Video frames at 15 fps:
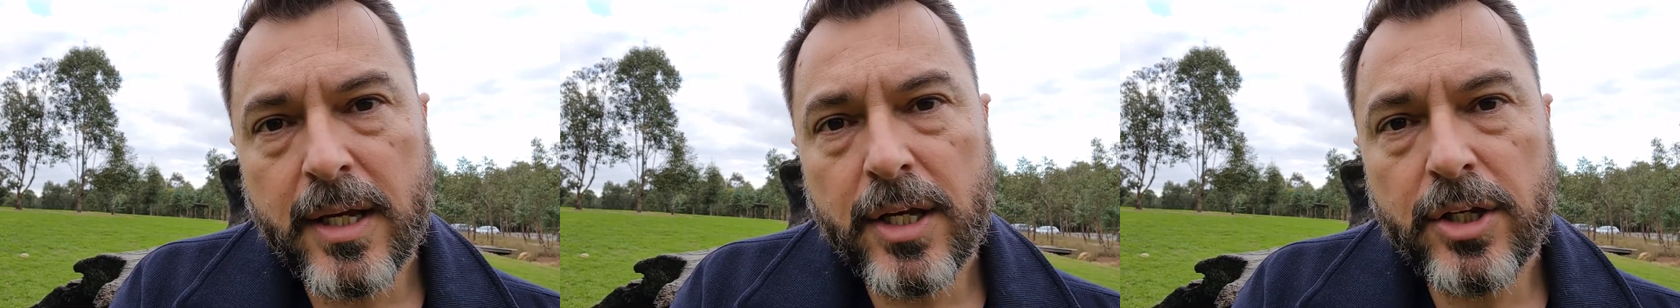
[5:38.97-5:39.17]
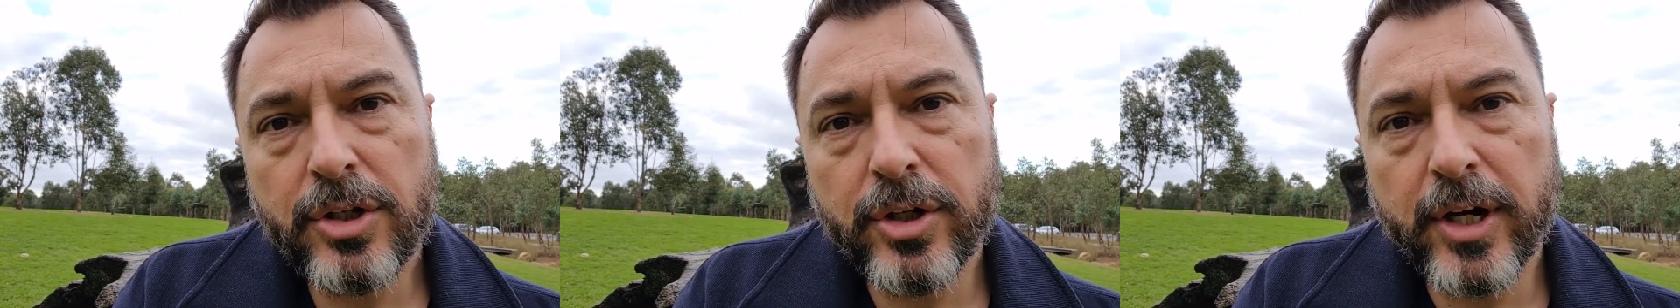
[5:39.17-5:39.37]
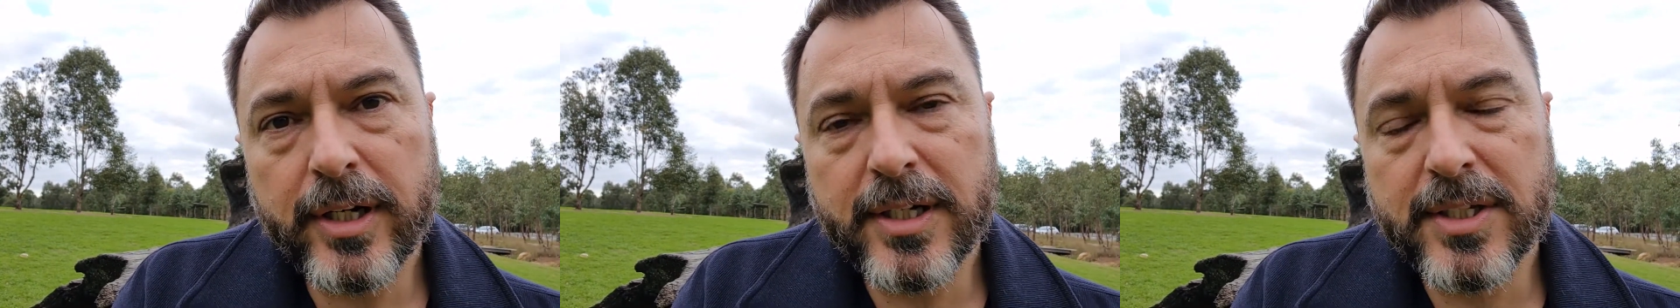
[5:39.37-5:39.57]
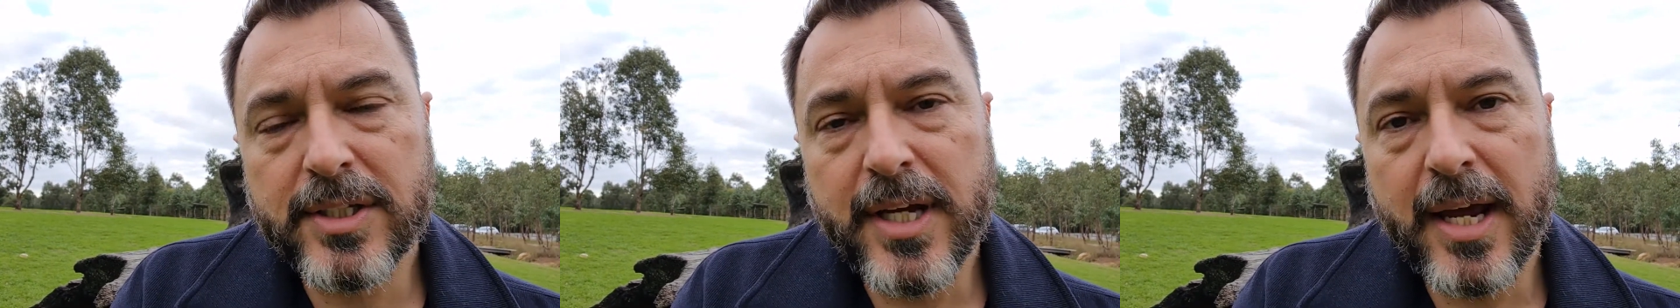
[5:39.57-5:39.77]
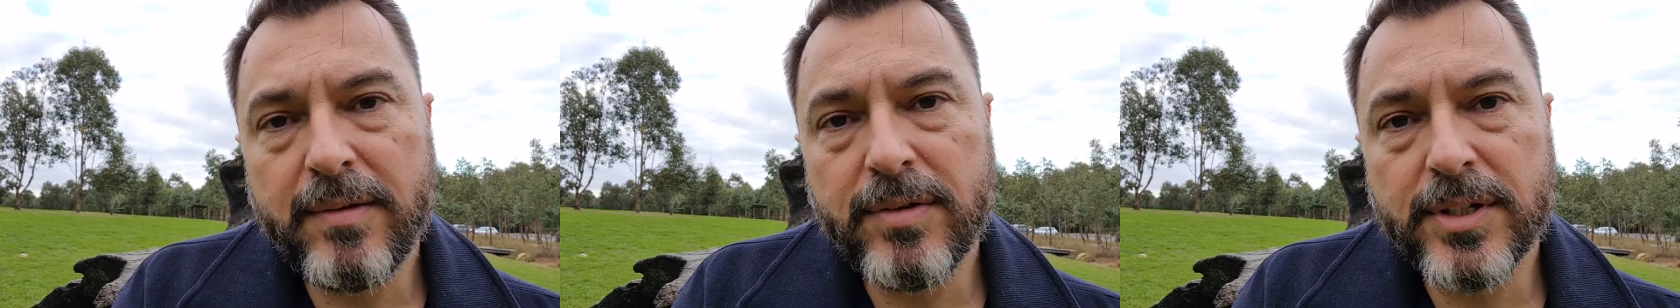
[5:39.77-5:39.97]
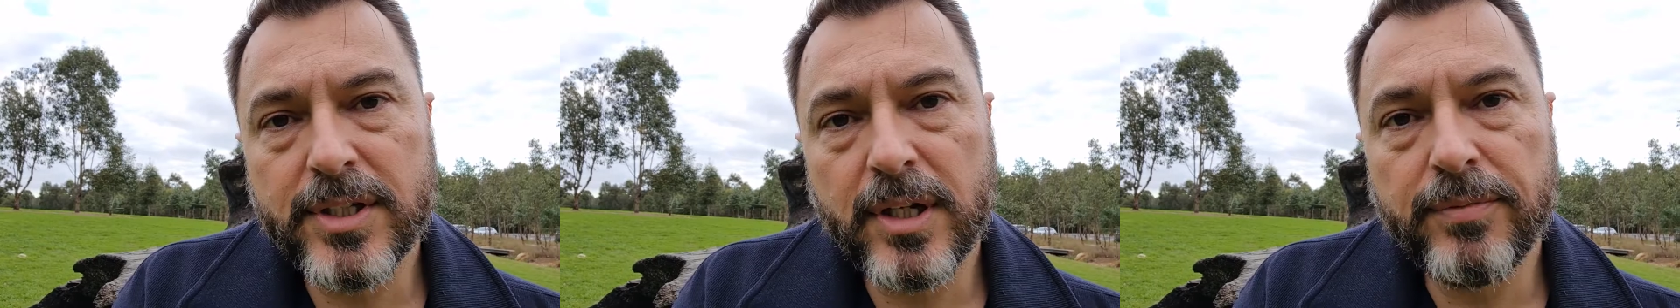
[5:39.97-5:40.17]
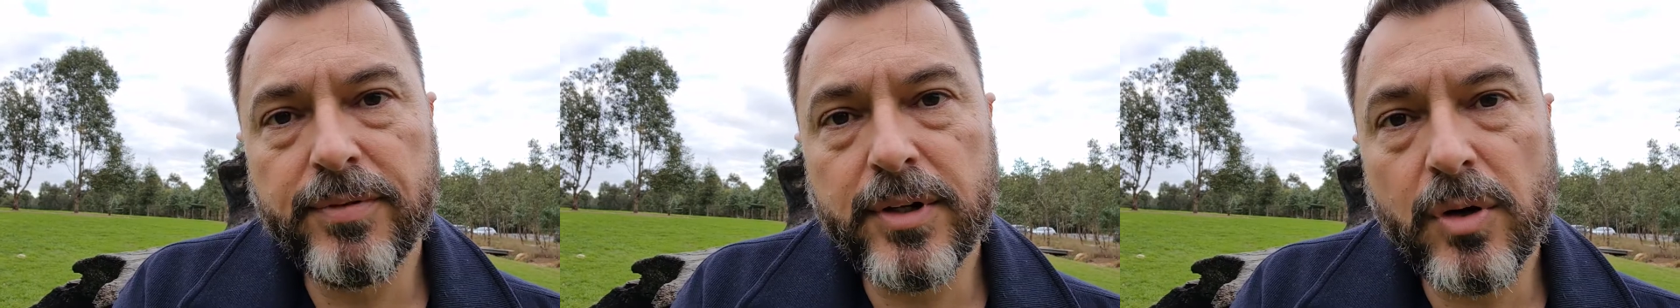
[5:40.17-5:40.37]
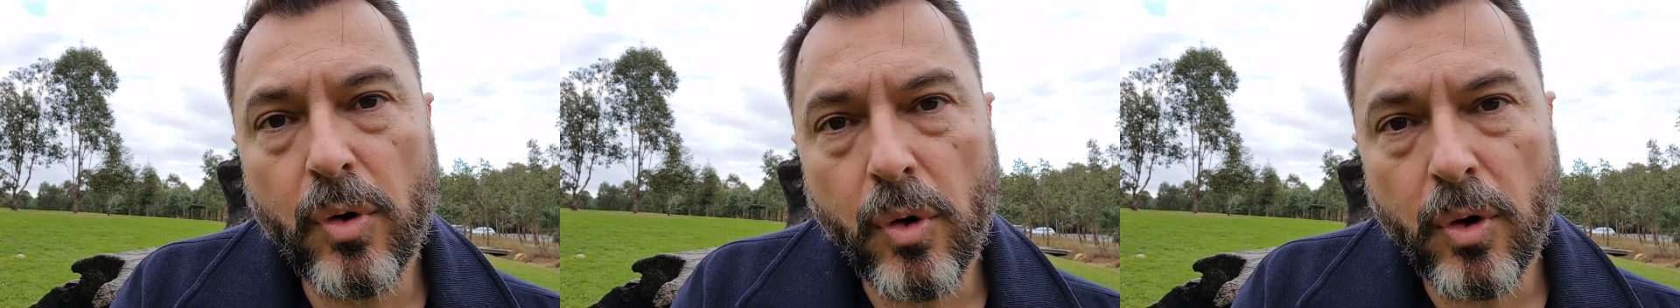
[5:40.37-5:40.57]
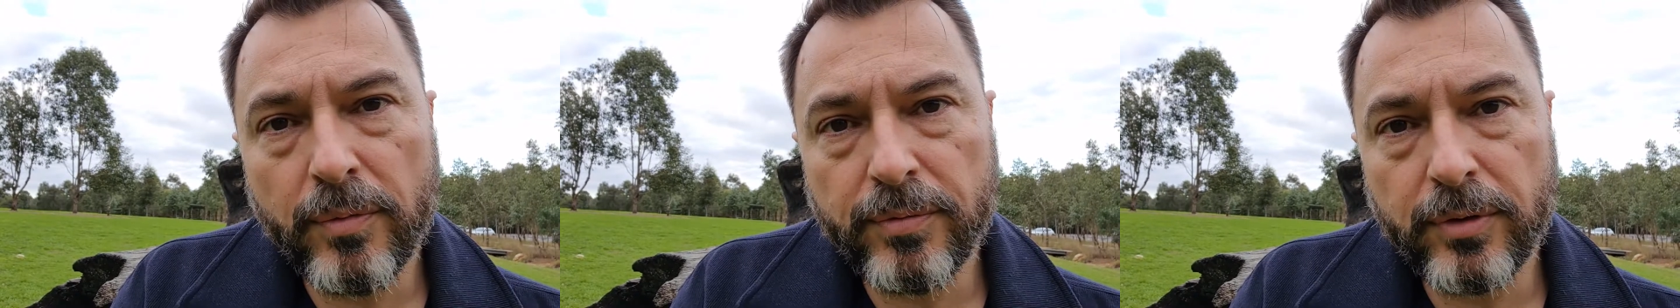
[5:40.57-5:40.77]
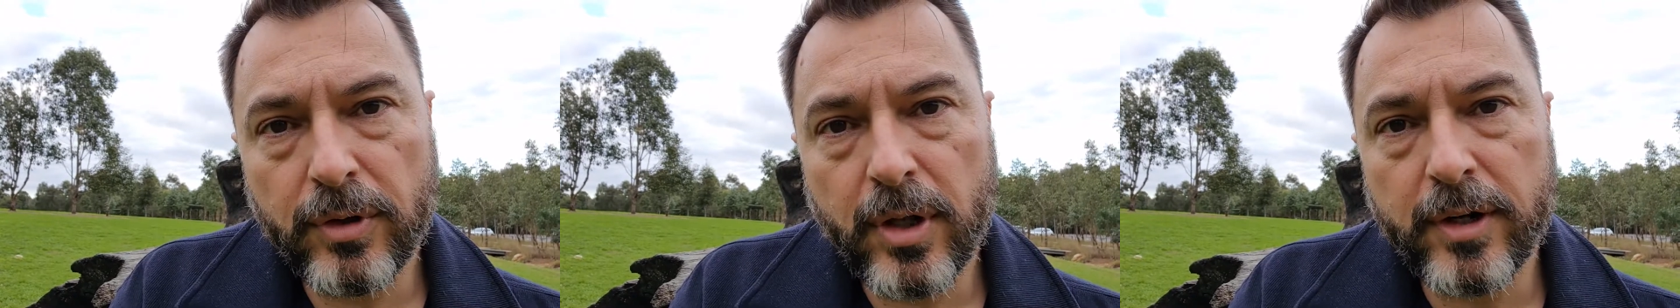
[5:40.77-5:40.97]
you're going to save yourself an
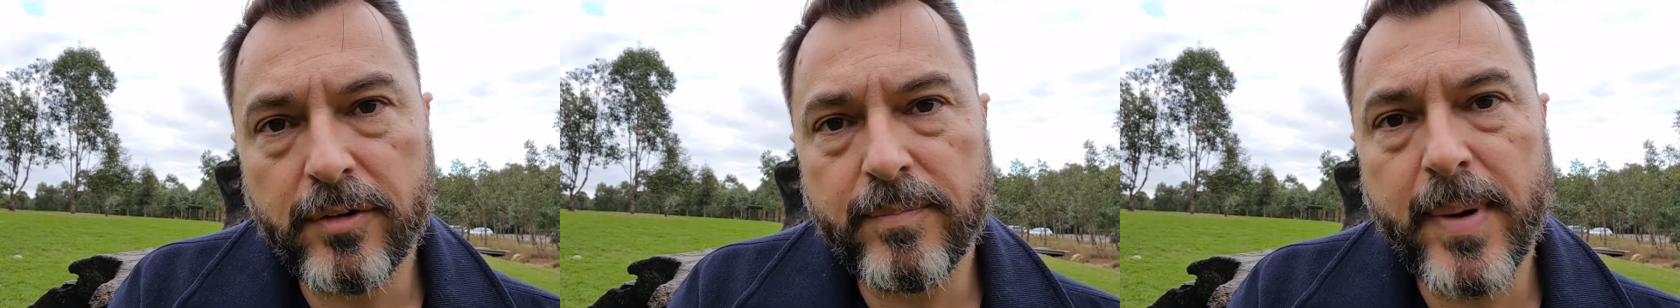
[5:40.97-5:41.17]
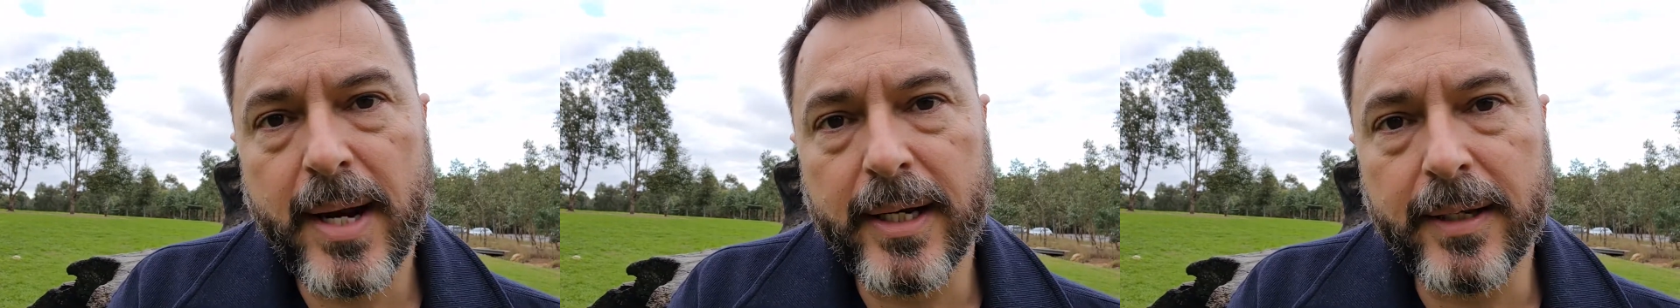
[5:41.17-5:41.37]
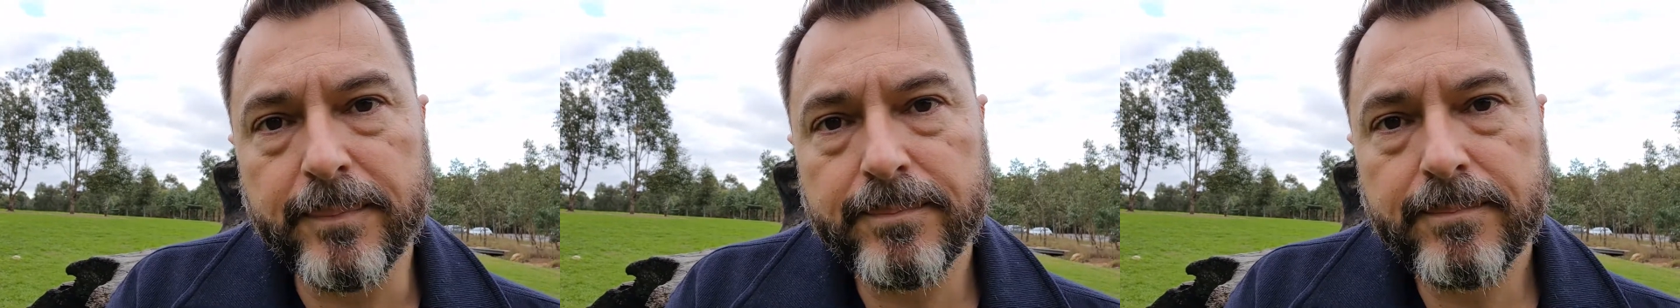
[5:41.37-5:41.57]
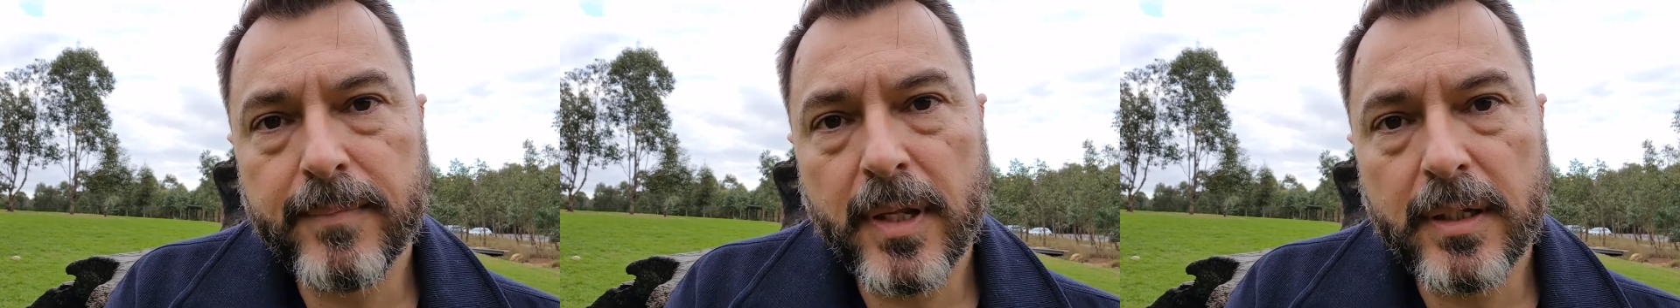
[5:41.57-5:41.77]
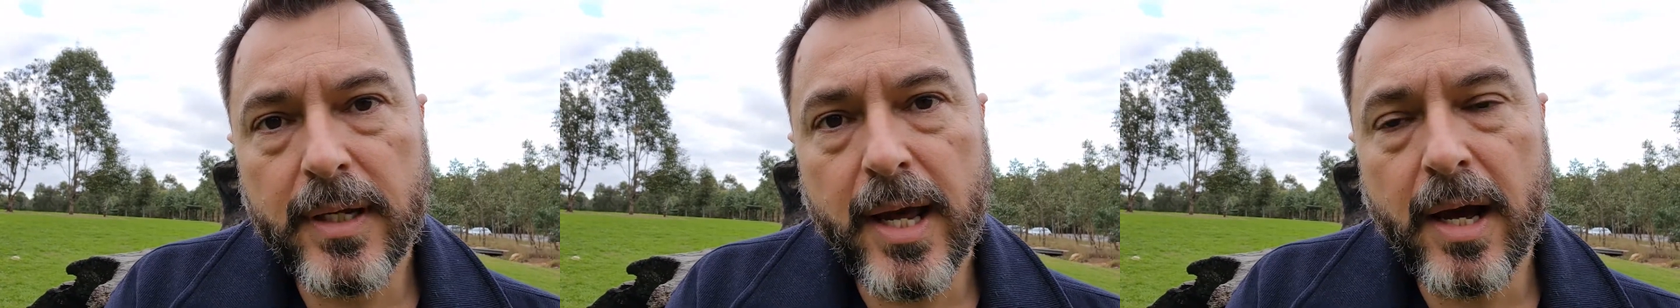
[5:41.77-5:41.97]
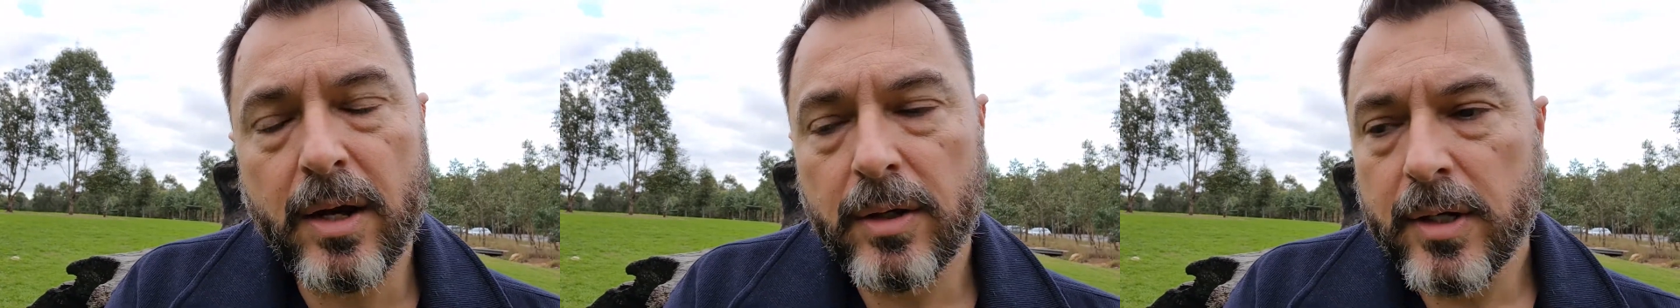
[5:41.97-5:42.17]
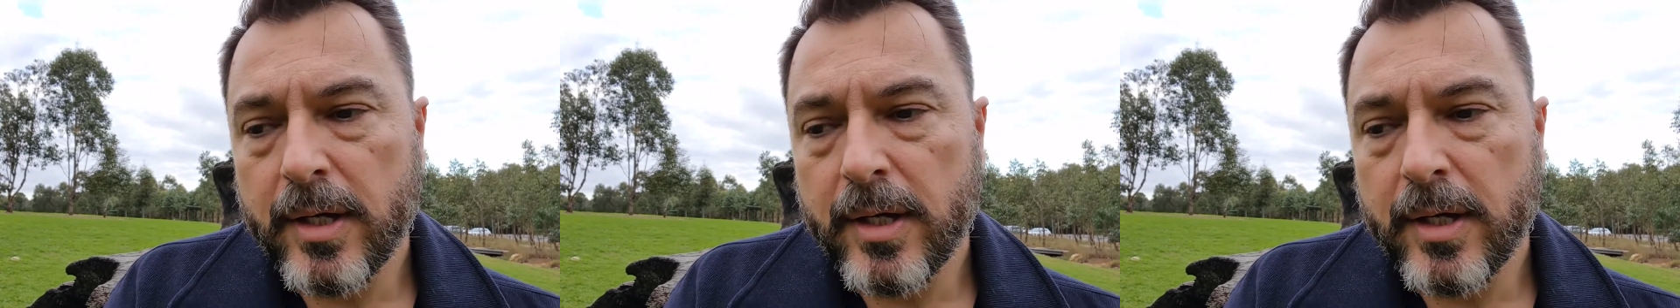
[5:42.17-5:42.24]
awful lot of money. Now,